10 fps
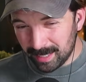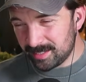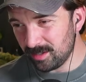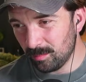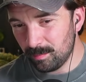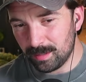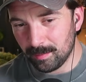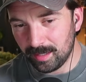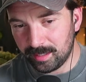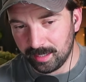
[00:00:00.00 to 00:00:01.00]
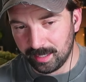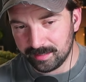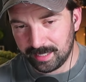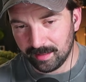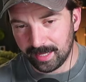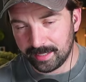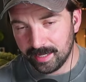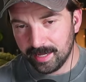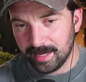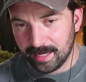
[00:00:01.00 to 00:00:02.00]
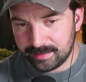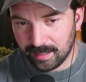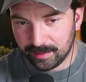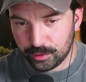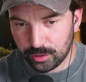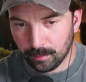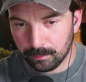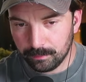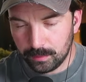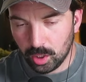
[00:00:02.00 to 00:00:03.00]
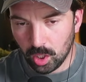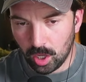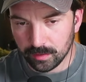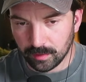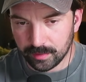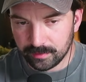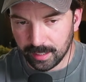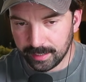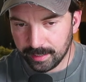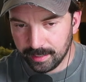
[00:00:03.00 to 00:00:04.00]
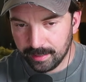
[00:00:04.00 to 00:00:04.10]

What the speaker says: still be about kicking. It's got like sharp claws on its leg.